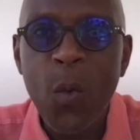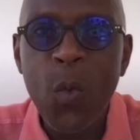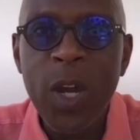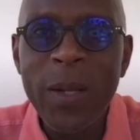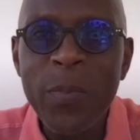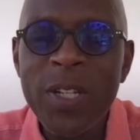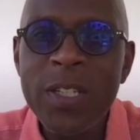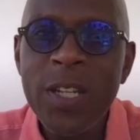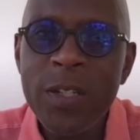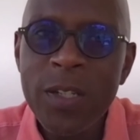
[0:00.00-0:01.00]
what
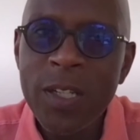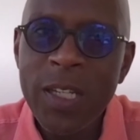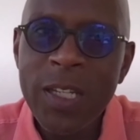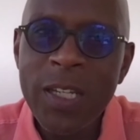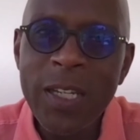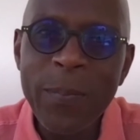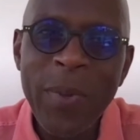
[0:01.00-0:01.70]
potentially could